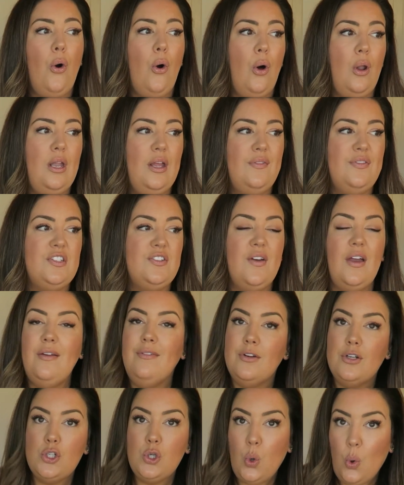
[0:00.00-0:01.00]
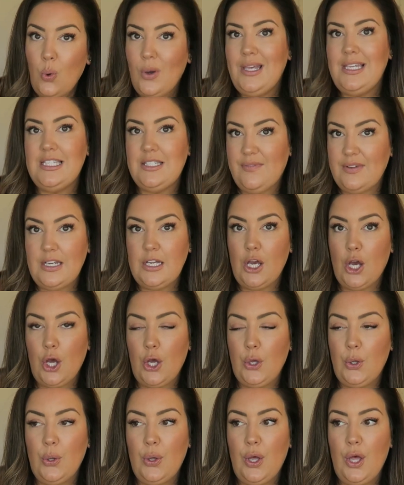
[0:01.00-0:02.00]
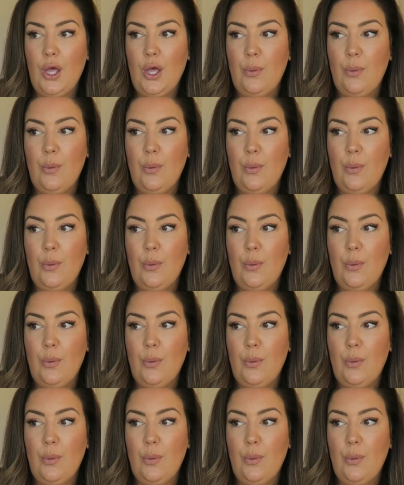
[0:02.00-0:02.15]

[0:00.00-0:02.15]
Olive's favorite toys video